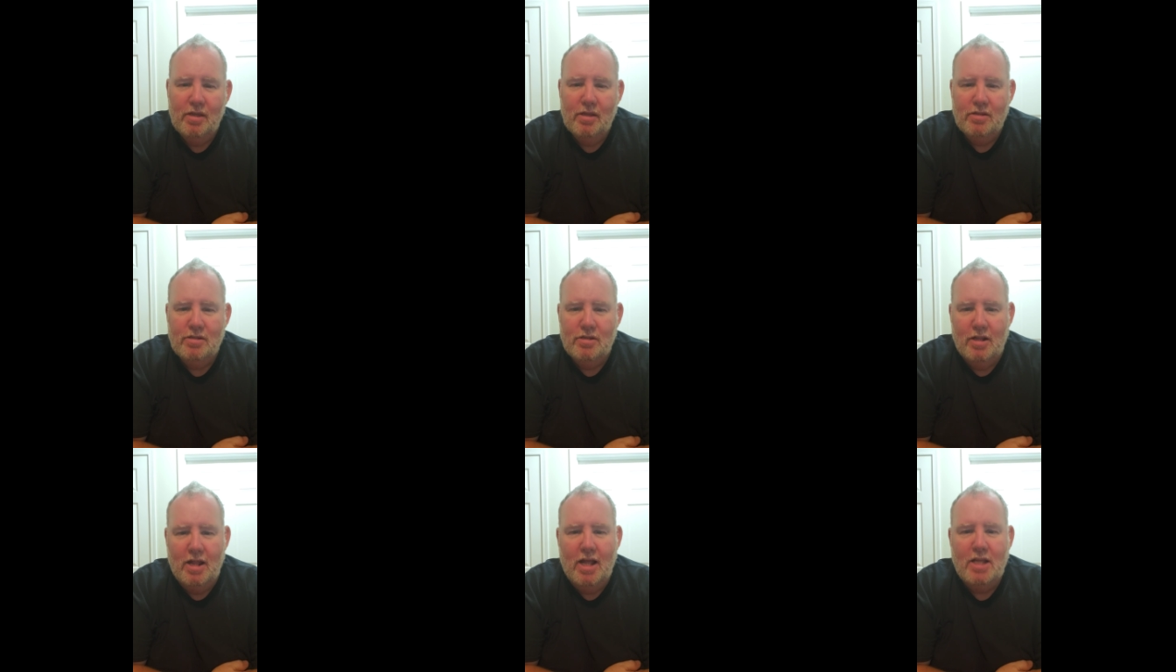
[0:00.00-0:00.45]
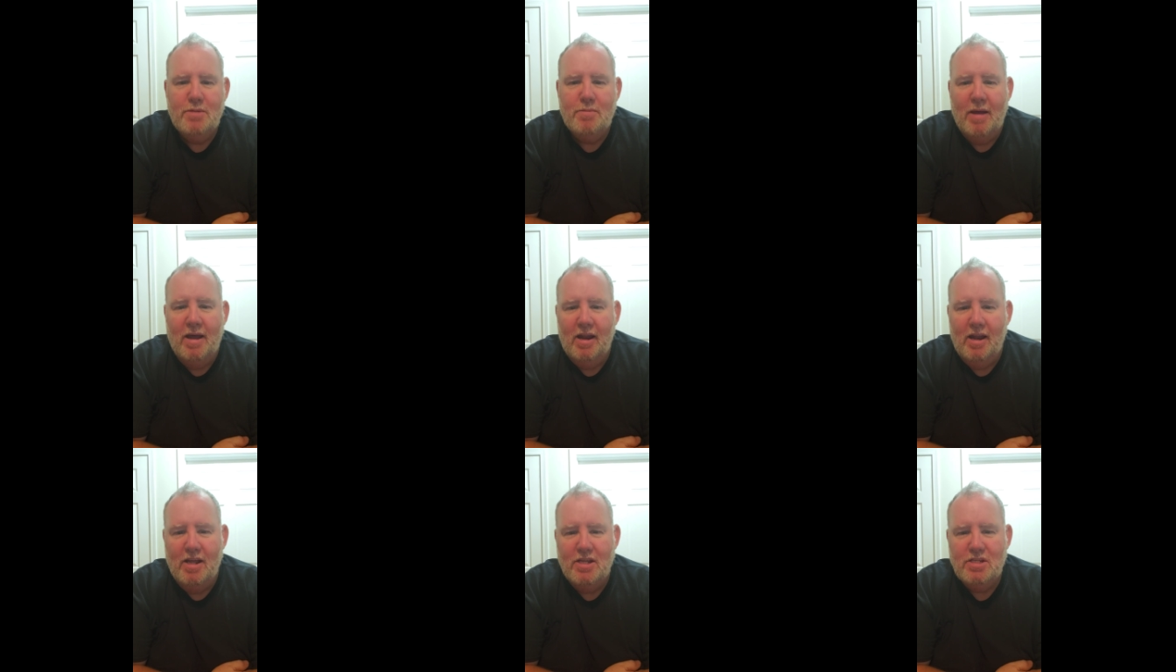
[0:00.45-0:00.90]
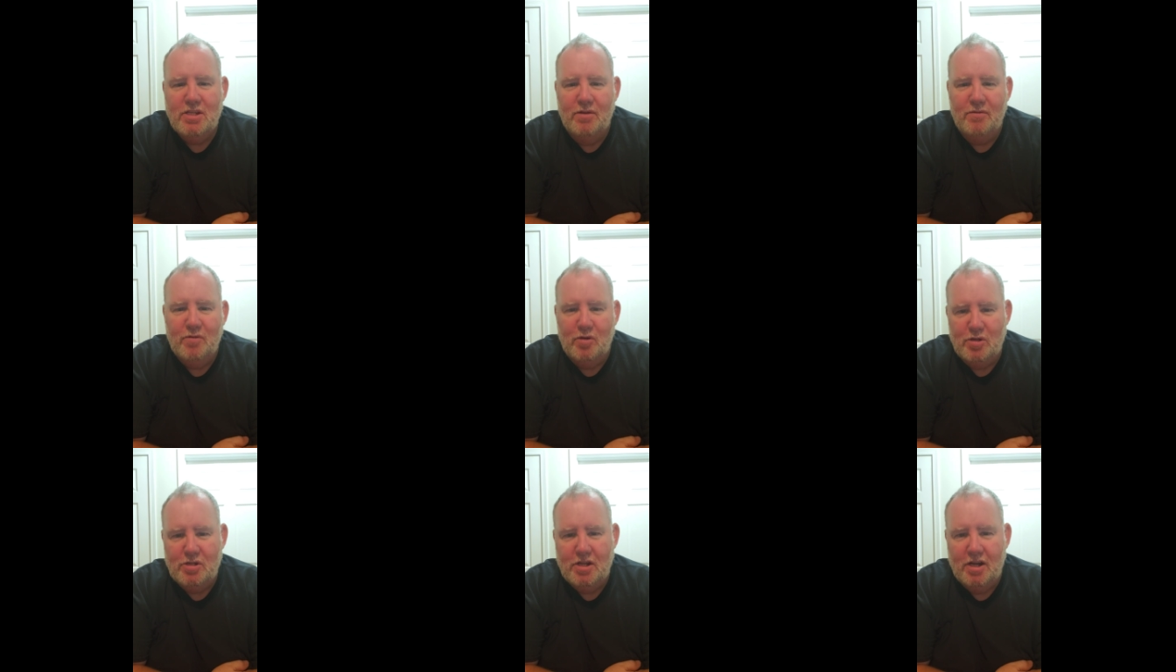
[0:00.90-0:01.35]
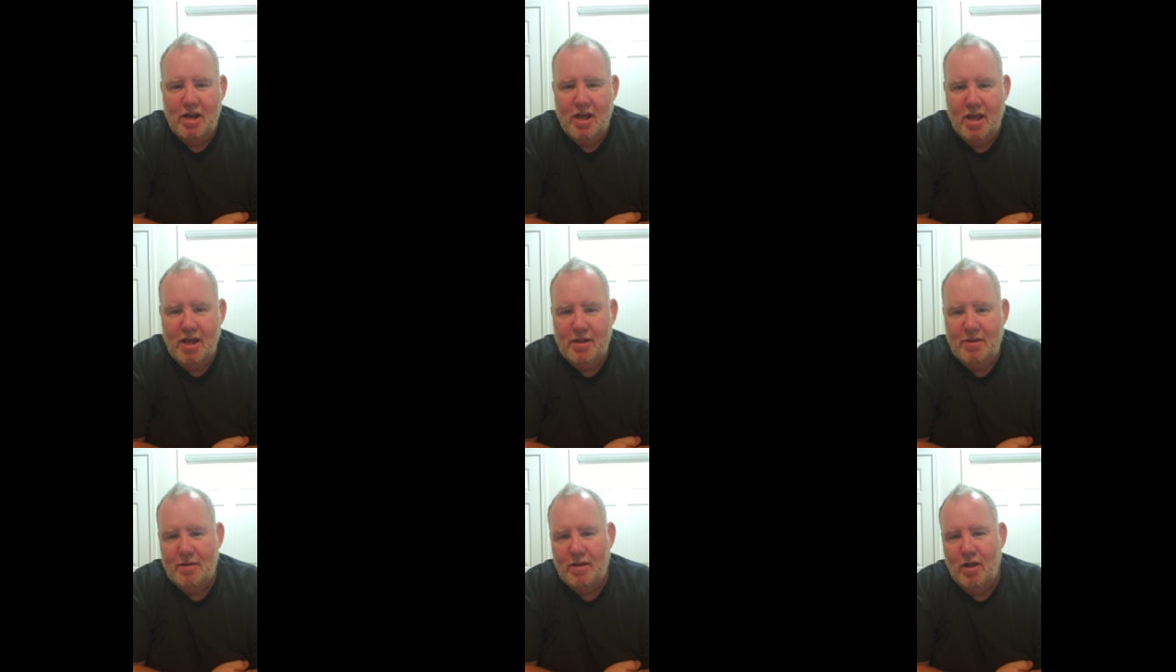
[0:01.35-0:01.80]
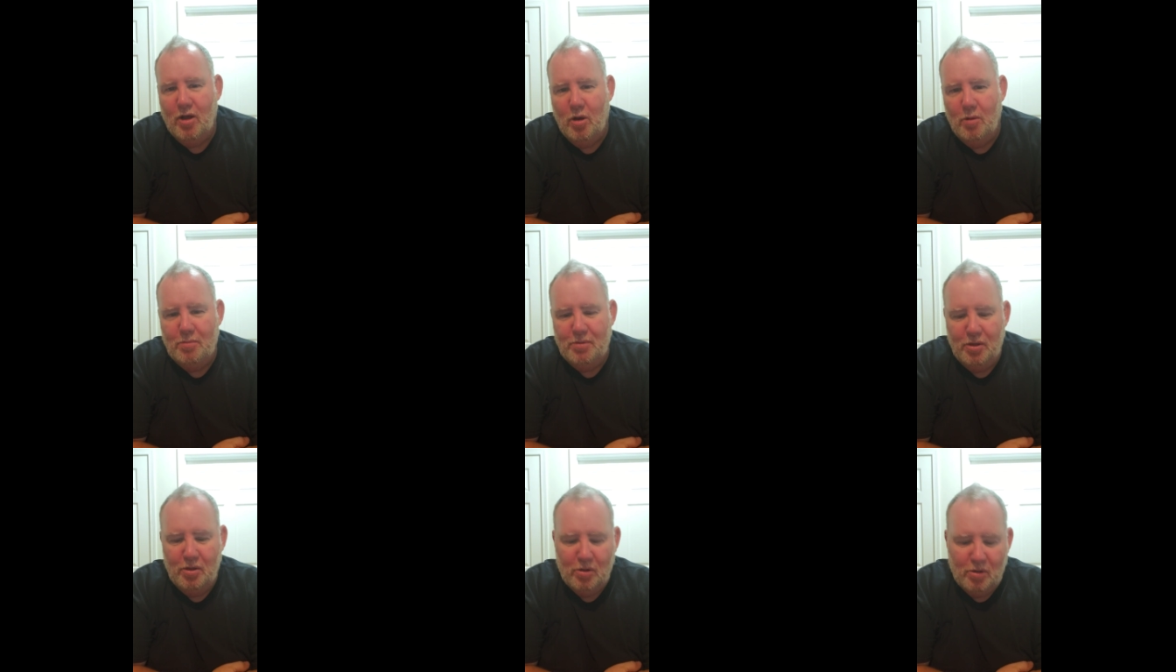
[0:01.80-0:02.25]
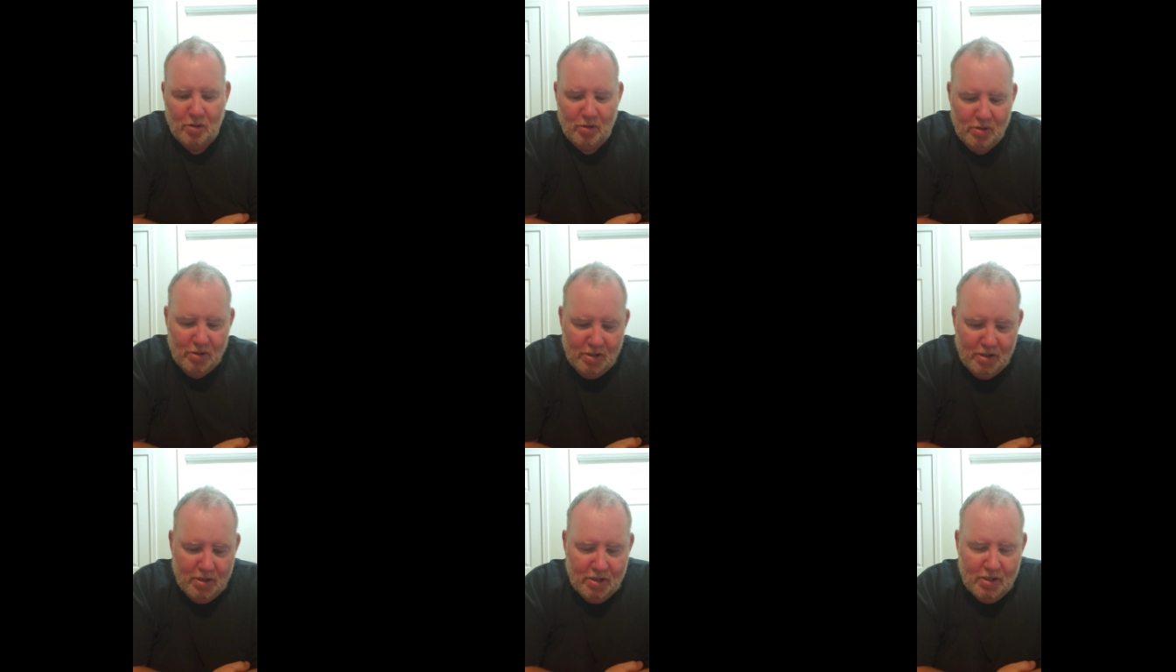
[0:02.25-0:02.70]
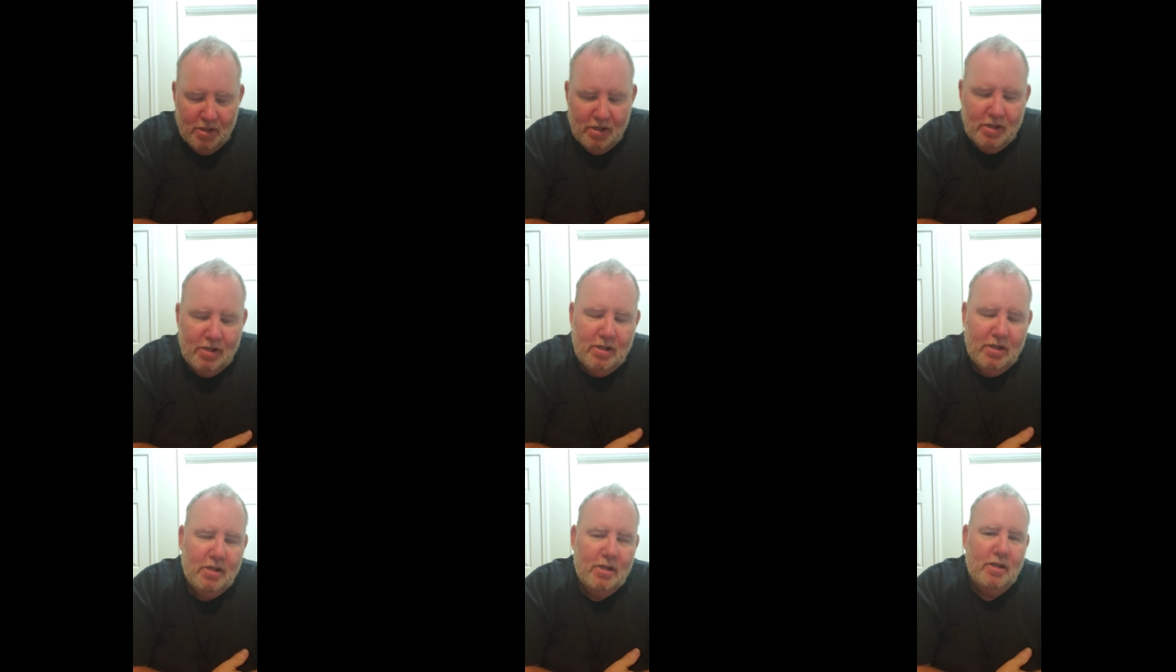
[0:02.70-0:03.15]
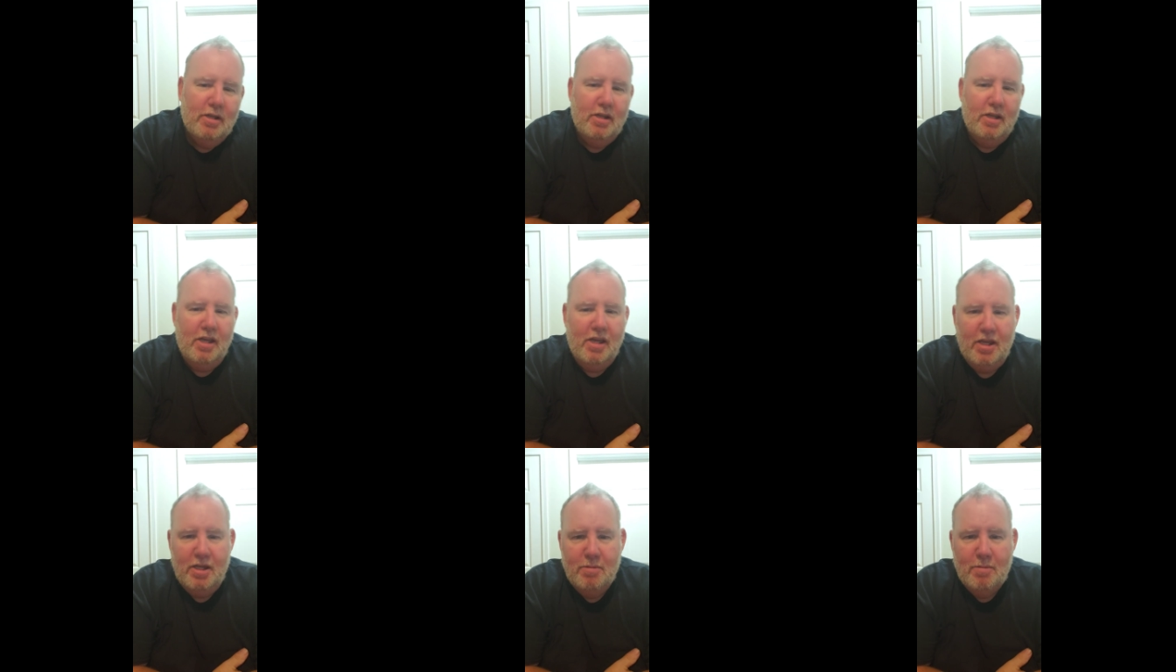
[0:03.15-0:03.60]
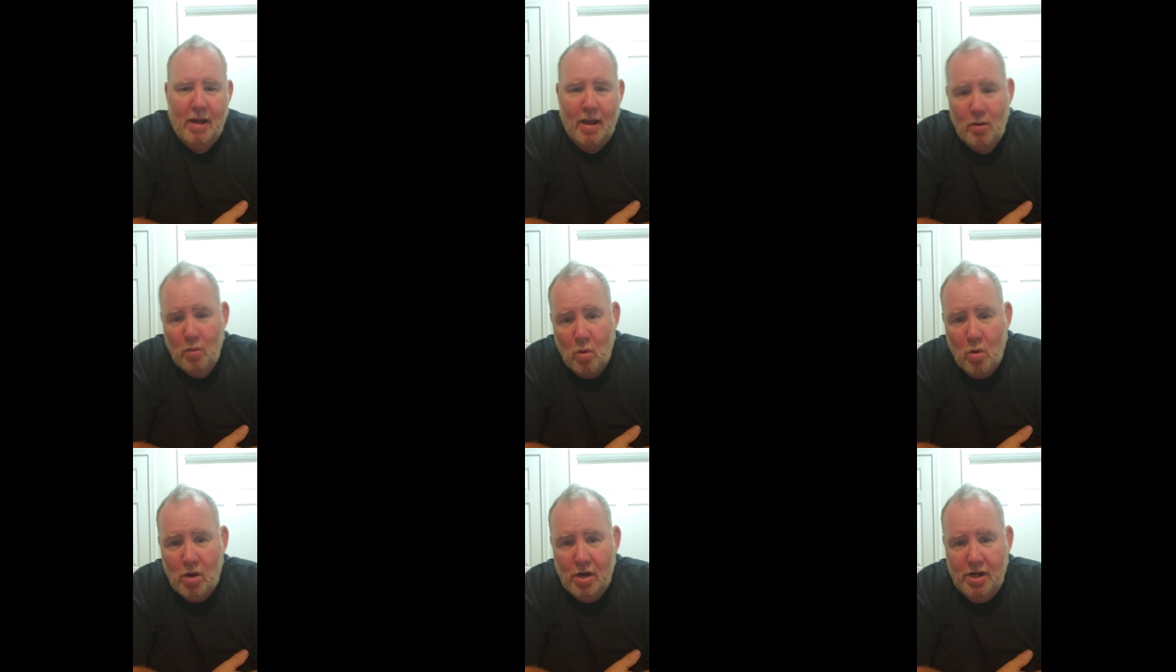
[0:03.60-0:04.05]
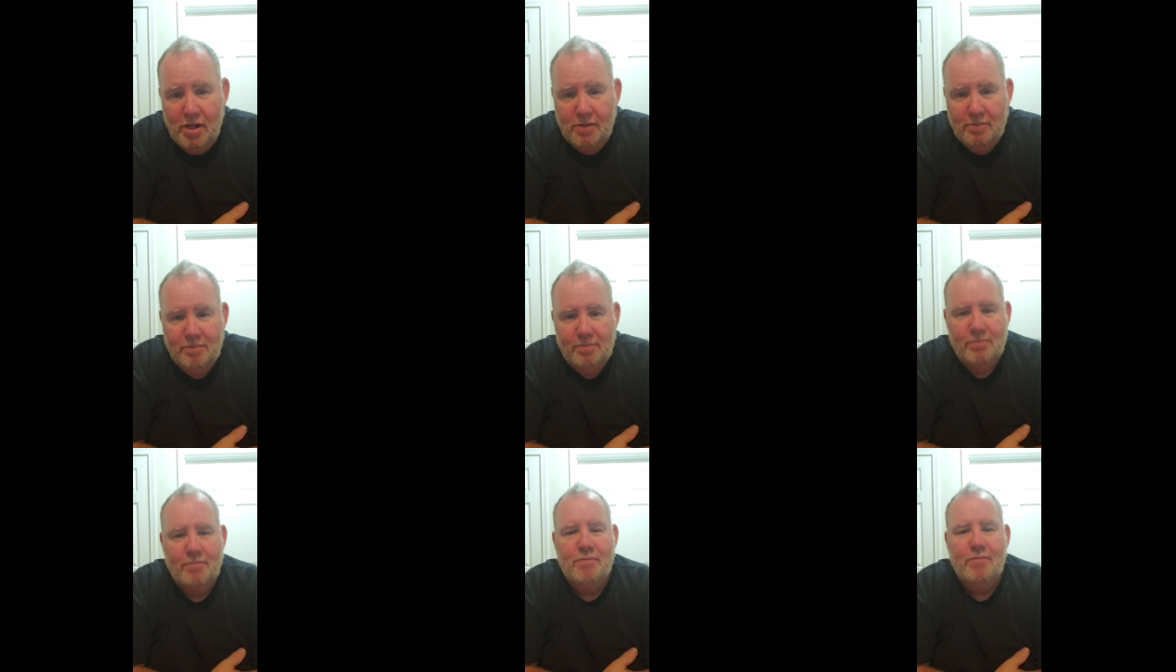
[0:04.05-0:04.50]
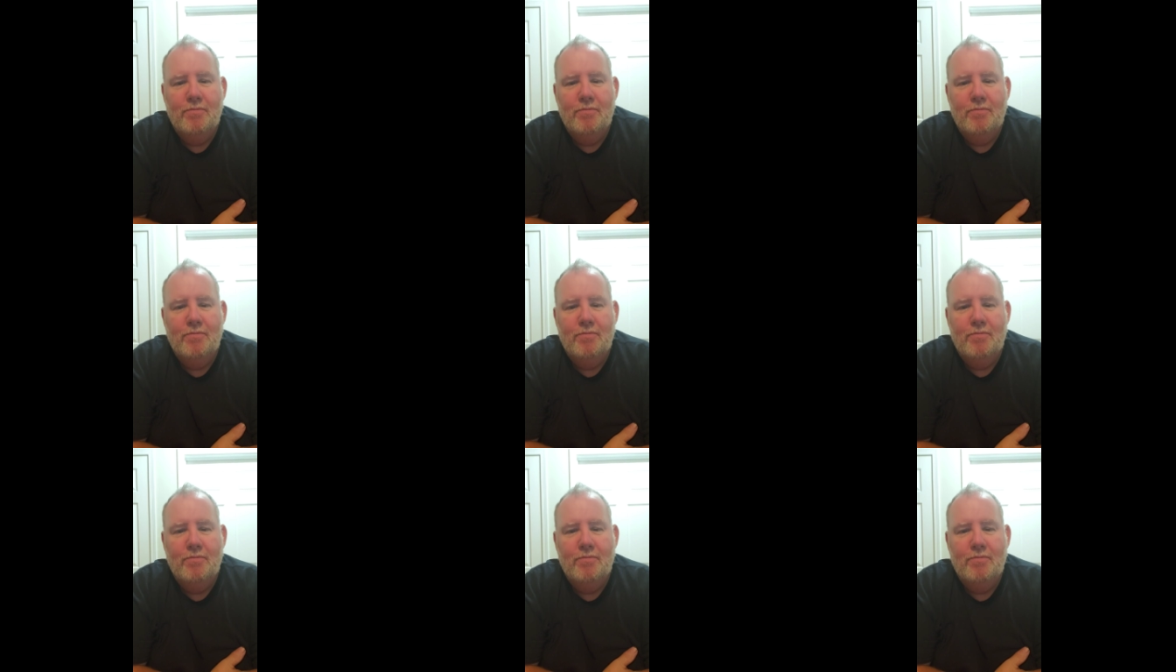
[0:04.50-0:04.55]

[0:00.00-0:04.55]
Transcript: So that's my lesson for tonight. I hope you'll heed my warning.